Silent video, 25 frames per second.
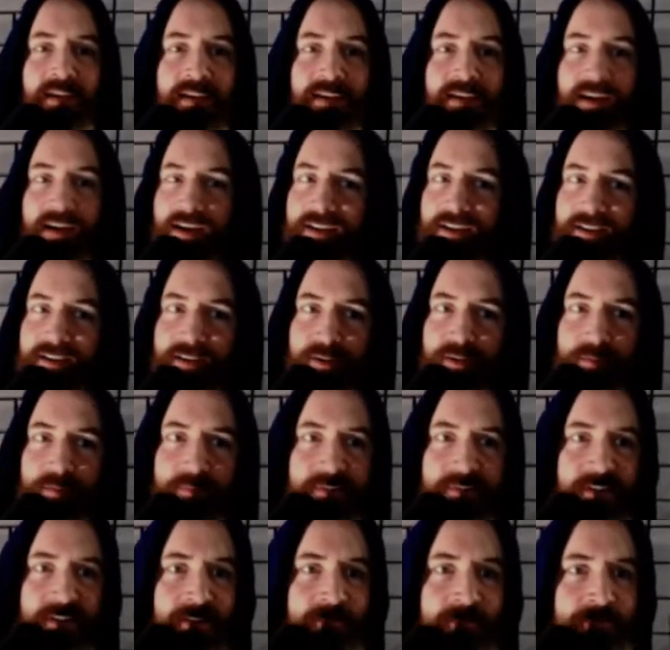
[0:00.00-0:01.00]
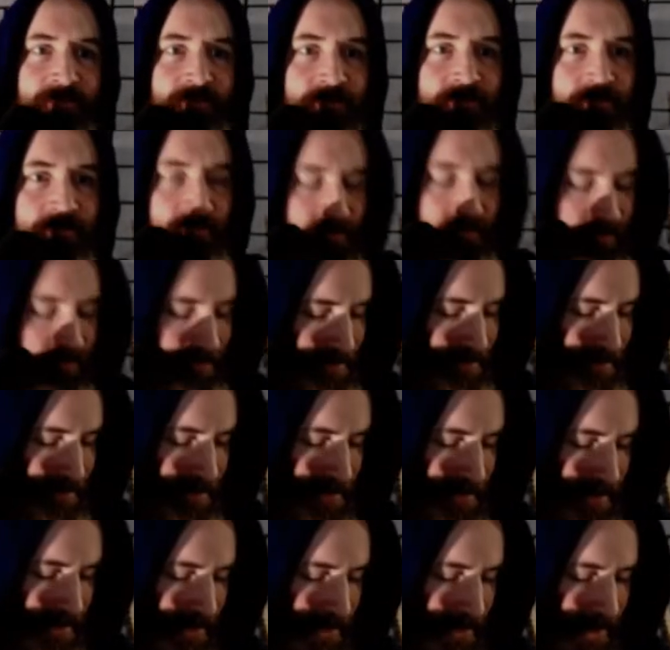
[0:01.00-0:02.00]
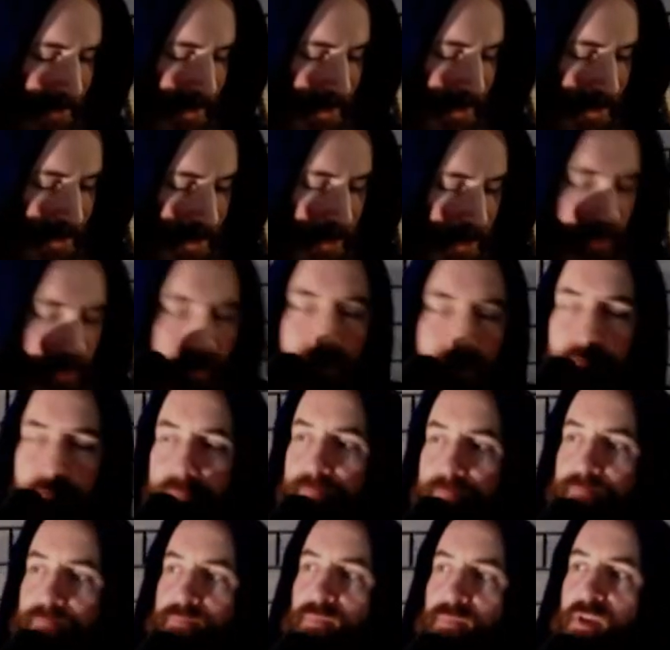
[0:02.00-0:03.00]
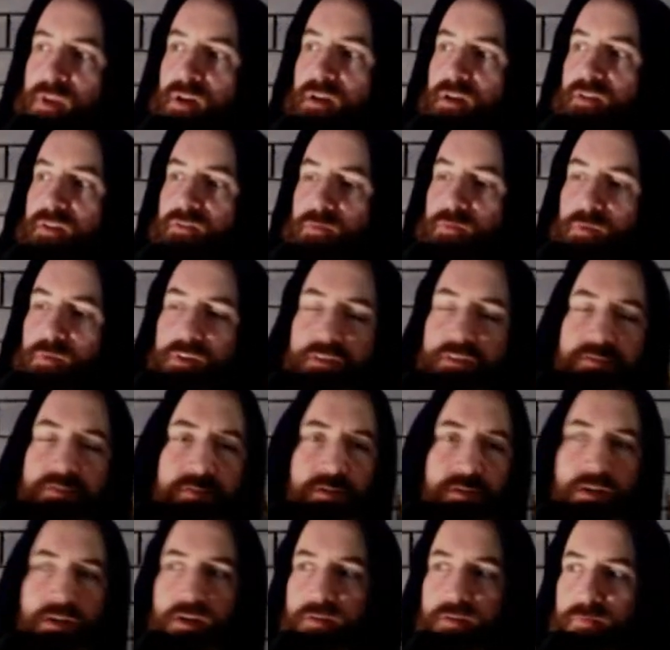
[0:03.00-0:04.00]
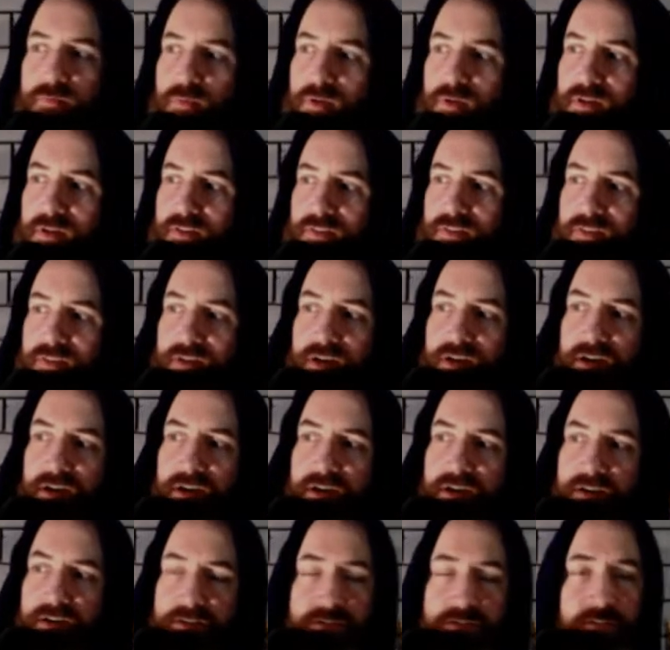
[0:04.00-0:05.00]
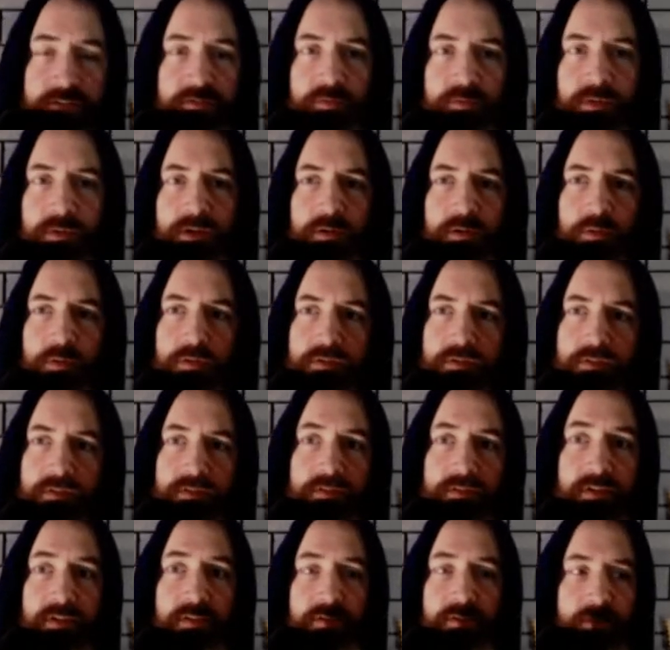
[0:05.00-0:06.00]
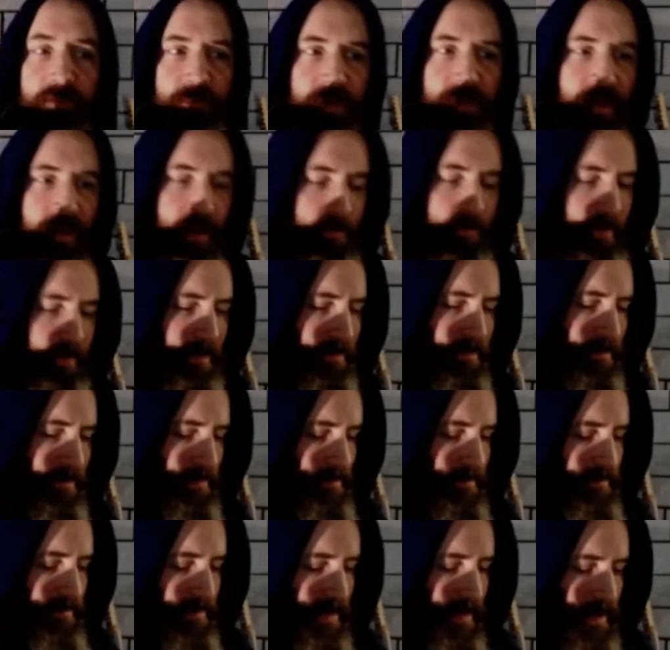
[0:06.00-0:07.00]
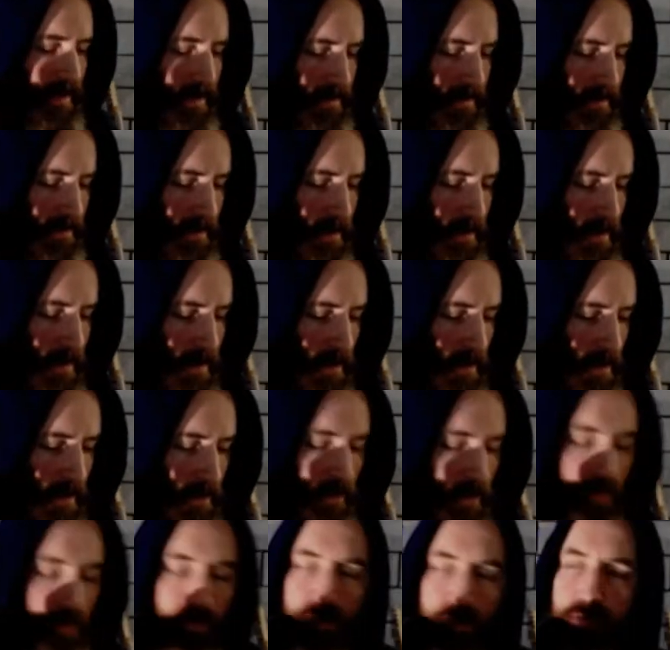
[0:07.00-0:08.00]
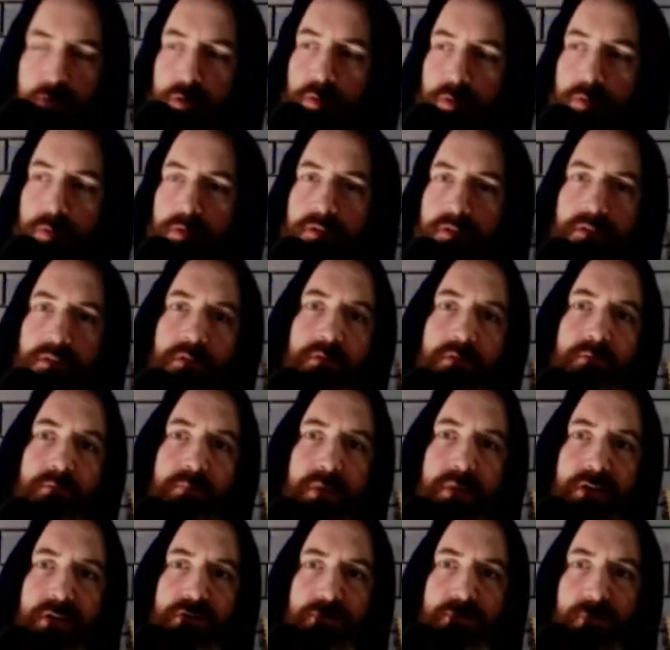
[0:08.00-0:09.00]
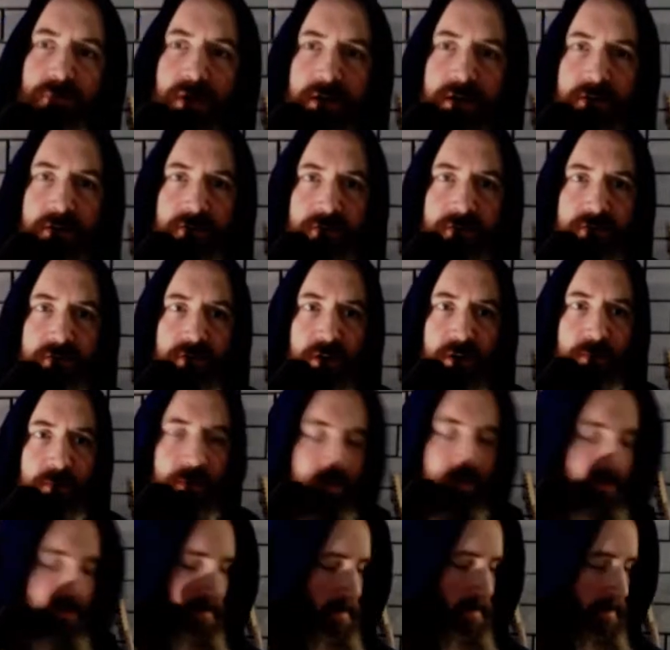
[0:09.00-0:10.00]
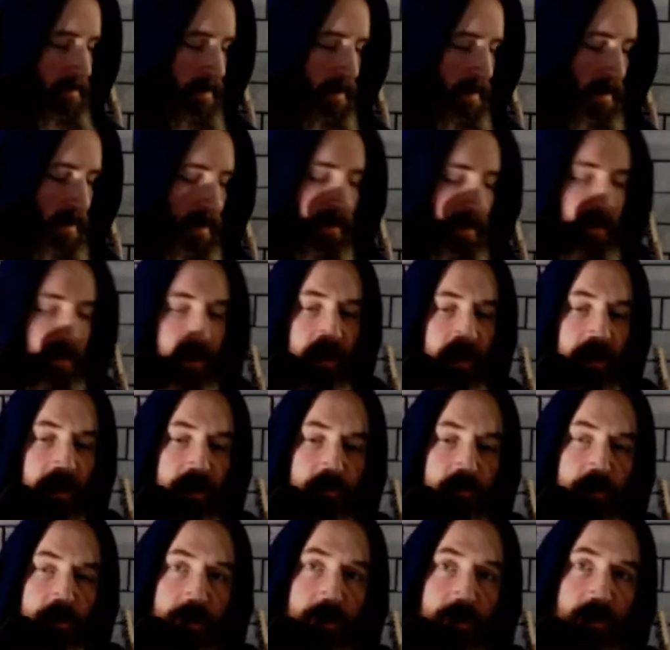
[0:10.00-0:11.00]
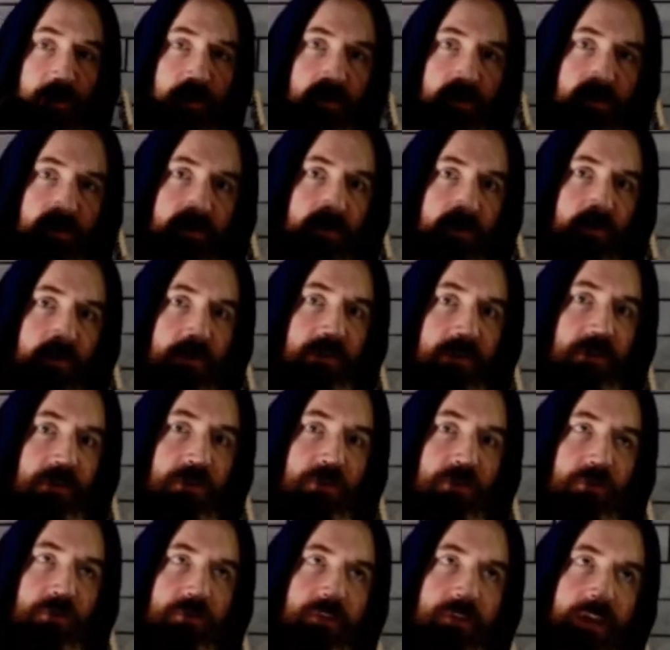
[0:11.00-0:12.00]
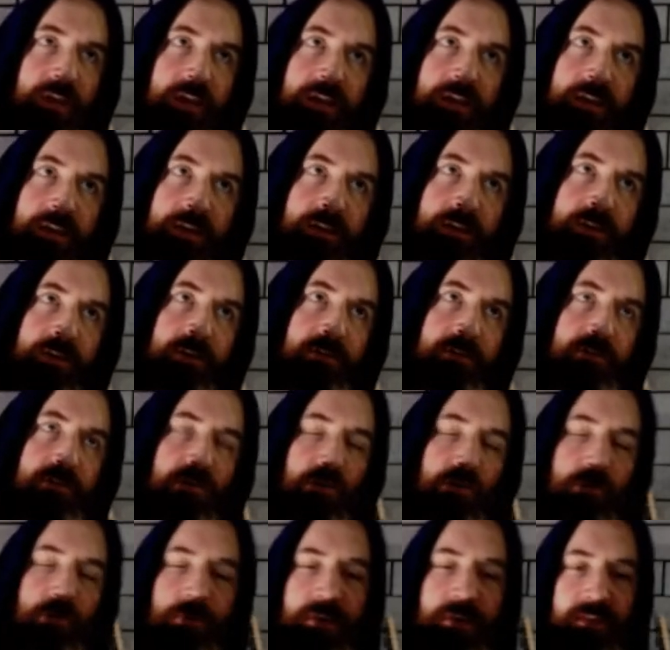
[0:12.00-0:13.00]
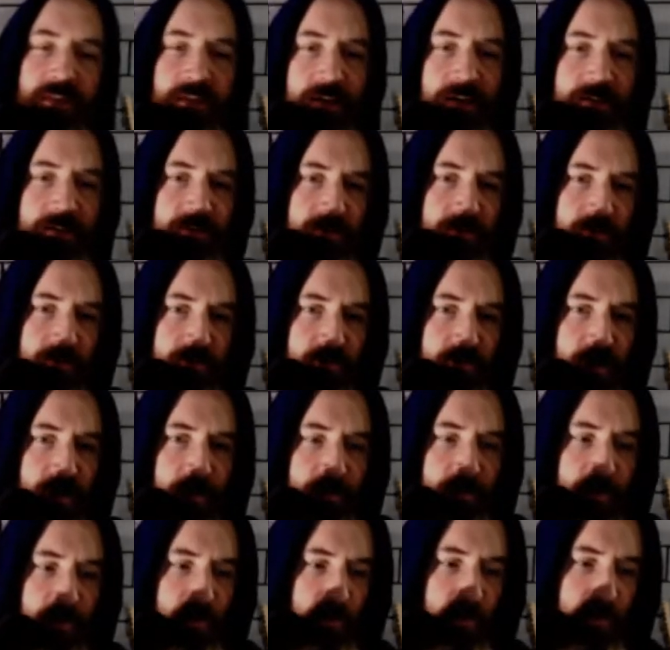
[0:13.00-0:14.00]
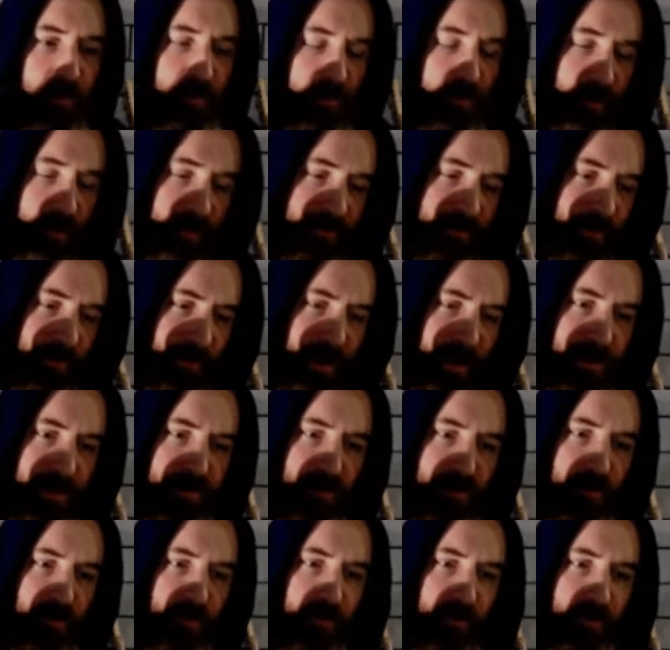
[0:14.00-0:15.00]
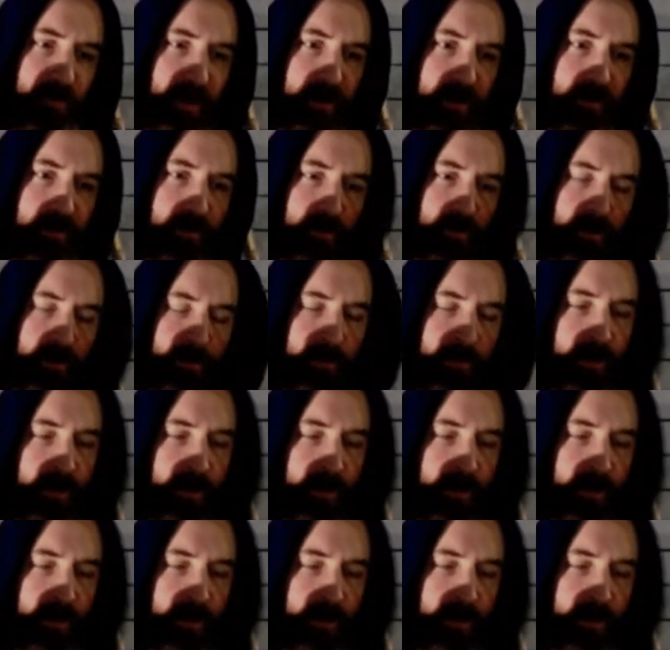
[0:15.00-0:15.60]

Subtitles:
I could hear him still. Okay, so we're going to start off with just 3 chords. It's either going to be happy, sad, or cool, major, minor, dominant. And when you hear someone use a term like that to describe a chord, oh, that's a major chord, minor chord,